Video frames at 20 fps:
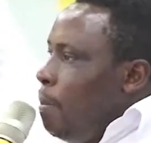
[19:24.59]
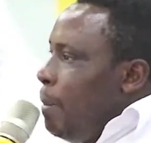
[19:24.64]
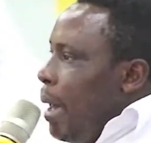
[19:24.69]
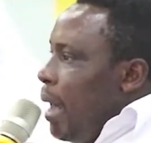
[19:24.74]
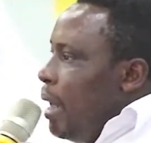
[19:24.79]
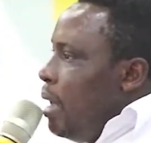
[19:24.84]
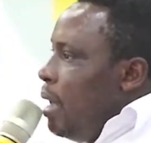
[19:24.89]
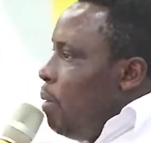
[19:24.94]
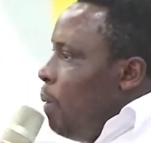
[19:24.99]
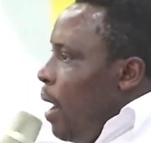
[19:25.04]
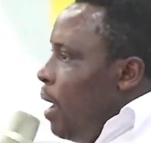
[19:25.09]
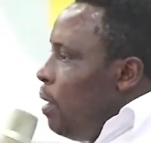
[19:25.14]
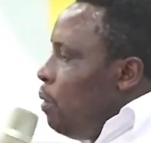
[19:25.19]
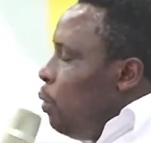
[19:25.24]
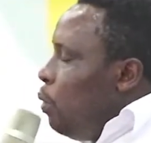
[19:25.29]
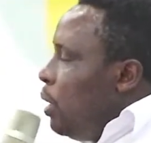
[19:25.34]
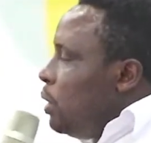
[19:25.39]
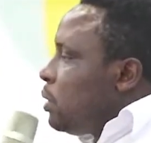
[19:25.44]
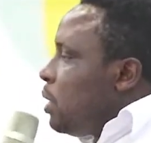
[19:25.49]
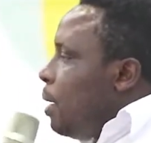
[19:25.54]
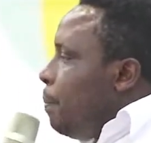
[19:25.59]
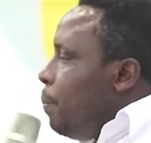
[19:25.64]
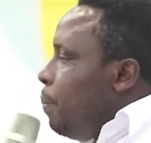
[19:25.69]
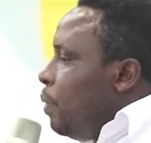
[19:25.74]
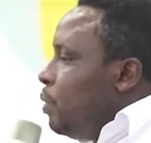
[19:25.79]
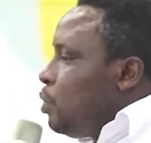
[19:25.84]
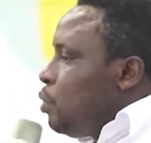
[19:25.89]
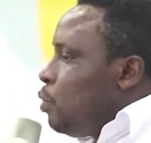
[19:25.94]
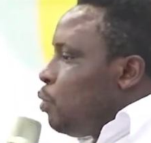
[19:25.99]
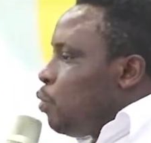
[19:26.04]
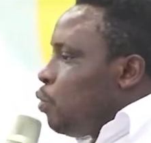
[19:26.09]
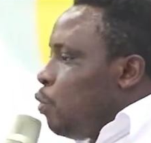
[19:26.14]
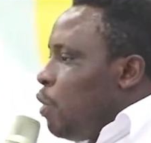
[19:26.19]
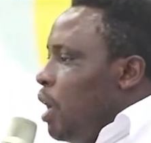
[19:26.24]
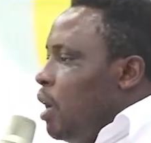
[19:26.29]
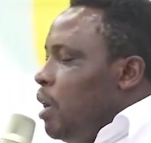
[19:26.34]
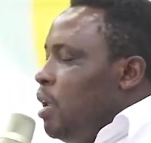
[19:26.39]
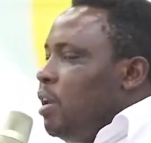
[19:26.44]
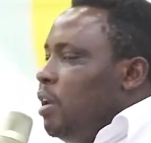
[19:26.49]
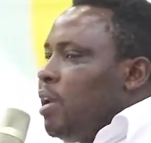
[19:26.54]
But the one who is supposed to
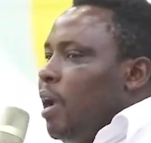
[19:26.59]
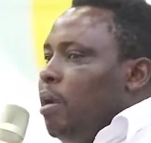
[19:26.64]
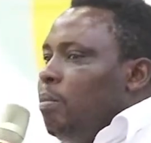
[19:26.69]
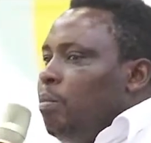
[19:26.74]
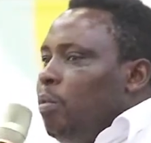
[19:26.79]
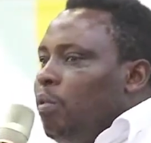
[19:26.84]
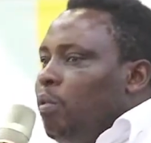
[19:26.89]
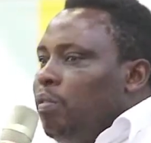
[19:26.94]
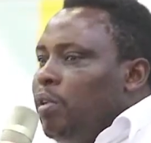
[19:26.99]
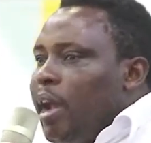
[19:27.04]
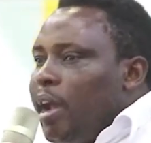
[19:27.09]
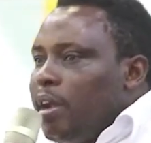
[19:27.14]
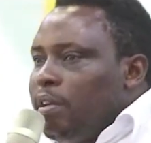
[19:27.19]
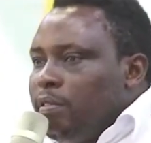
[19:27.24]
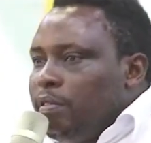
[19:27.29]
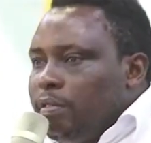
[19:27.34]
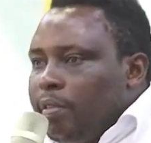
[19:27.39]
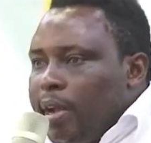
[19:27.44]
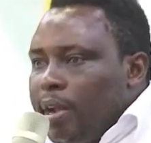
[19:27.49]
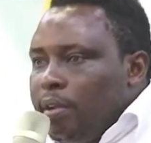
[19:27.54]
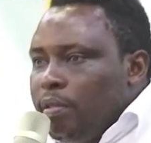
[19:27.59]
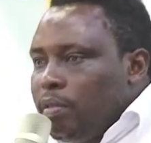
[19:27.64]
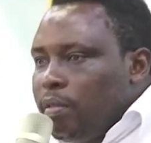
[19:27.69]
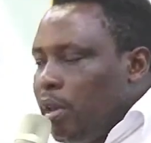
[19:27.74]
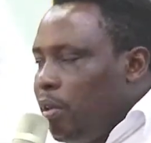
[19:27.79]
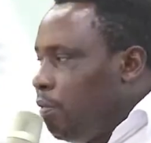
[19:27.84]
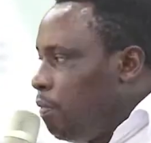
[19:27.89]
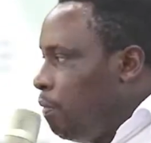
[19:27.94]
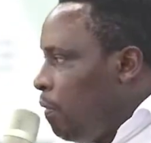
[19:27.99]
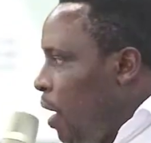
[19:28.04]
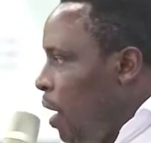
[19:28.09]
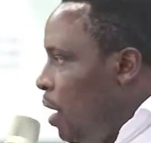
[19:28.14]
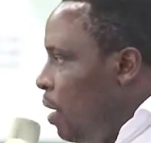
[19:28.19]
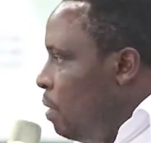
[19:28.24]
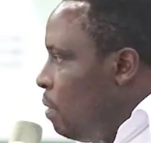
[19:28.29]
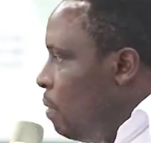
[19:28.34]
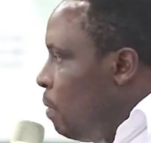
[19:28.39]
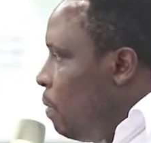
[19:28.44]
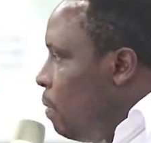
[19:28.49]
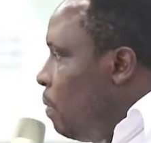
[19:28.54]
trade it and move that value to the
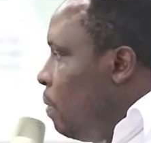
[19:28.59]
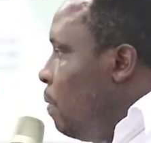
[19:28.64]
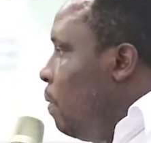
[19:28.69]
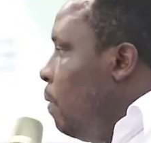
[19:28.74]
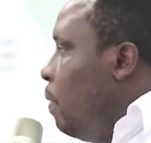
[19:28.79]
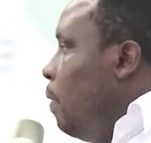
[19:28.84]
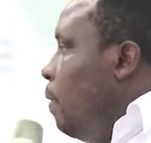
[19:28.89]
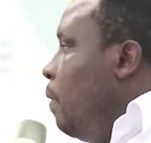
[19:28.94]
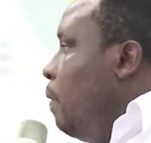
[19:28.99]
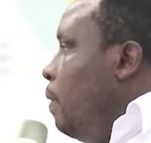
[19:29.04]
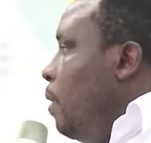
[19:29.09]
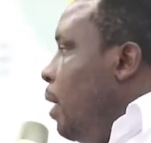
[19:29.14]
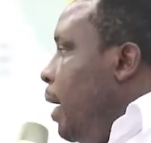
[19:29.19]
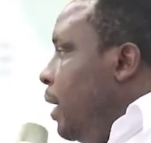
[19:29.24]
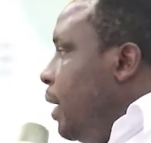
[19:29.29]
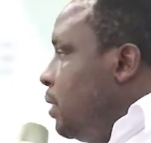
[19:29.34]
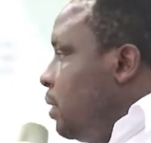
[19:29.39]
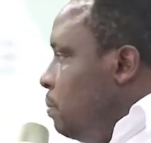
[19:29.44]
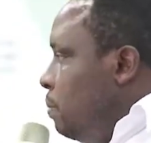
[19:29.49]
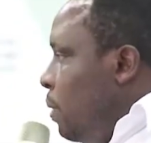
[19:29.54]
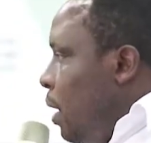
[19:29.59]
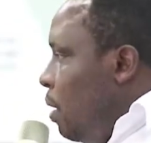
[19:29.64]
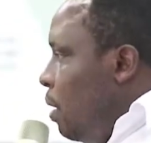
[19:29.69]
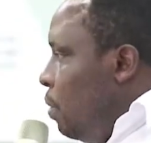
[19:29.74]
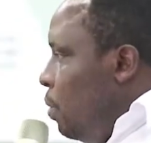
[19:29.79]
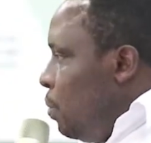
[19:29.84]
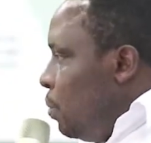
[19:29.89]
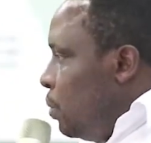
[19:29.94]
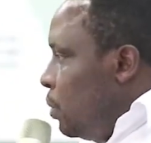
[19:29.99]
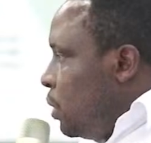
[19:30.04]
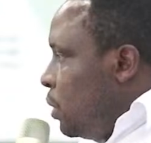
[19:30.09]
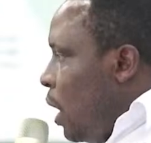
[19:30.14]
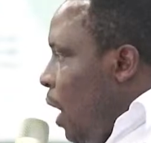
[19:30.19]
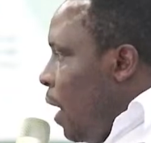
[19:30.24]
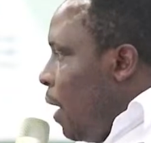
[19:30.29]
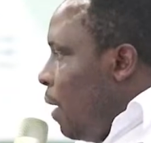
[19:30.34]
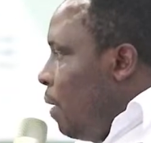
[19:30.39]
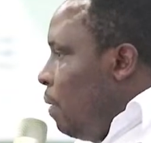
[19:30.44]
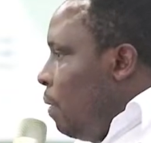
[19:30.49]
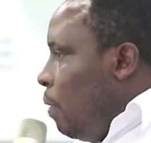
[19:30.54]
final last mile
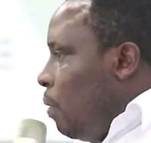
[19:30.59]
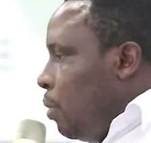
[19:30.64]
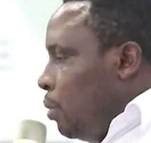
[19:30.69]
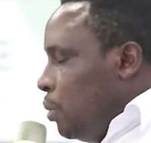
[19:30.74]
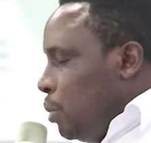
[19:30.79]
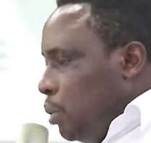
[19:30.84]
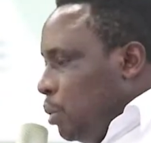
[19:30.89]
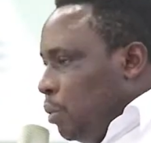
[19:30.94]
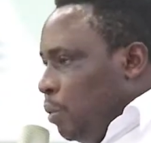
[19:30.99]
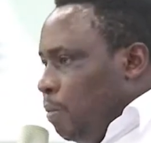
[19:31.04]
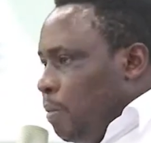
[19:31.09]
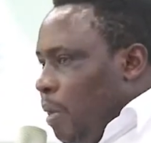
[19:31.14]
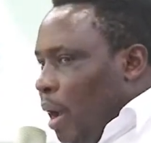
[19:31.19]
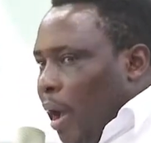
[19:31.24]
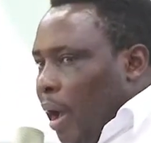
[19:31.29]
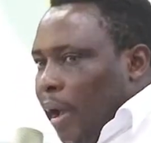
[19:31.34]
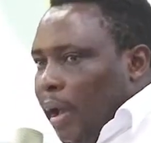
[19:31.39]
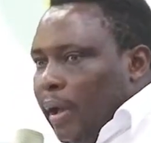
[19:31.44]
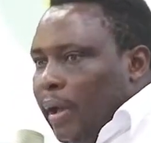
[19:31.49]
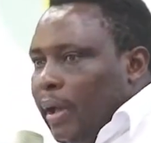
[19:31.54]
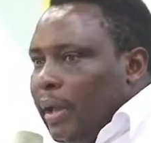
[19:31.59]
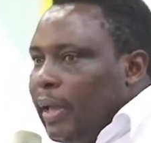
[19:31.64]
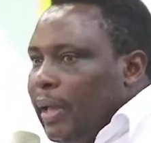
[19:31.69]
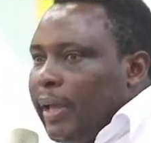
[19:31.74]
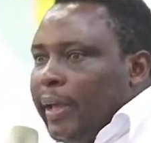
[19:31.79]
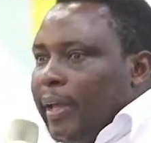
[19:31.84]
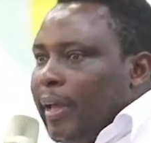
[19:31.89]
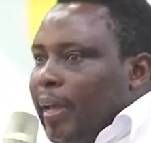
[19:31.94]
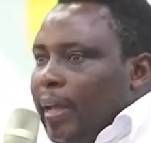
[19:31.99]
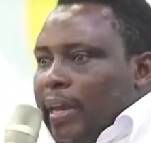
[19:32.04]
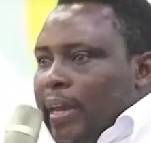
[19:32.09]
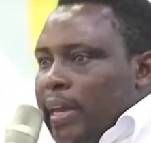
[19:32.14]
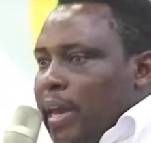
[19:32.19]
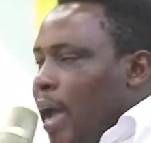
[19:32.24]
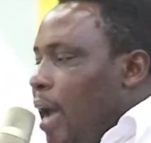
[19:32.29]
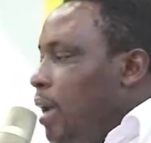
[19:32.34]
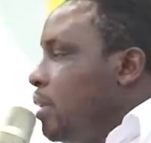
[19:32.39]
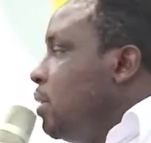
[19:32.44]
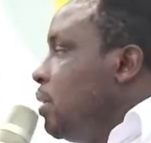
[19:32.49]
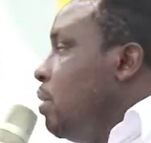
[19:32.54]
user or consumer
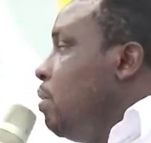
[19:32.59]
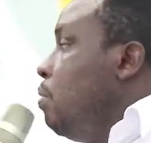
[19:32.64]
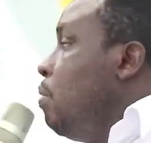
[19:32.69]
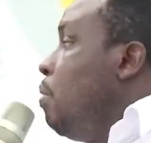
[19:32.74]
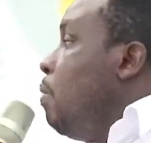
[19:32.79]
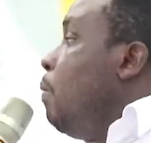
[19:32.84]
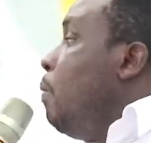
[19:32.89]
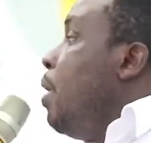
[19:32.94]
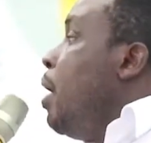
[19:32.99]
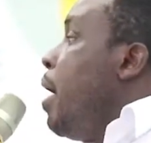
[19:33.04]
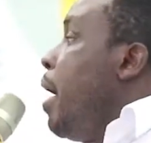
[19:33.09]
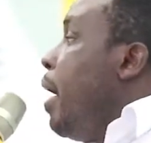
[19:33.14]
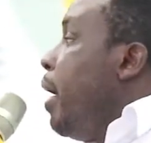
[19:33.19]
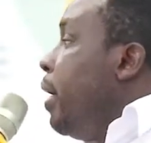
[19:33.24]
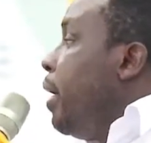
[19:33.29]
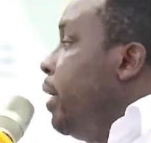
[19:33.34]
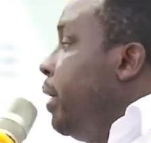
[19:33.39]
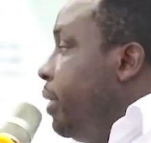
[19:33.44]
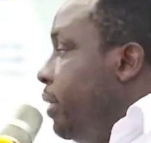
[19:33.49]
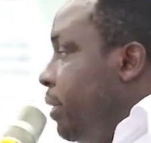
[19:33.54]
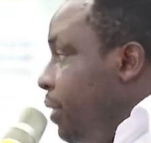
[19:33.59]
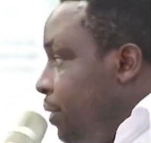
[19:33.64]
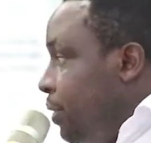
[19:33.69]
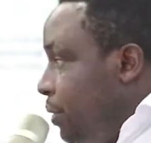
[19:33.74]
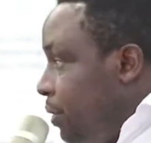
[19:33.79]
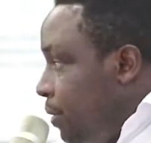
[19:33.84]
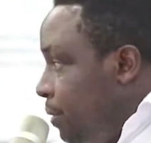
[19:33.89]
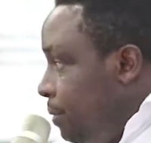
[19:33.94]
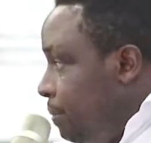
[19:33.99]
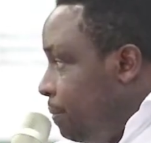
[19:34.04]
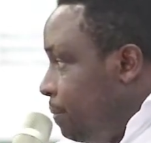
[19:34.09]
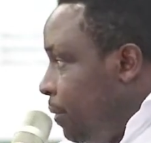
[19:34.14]
doesn't know where it is.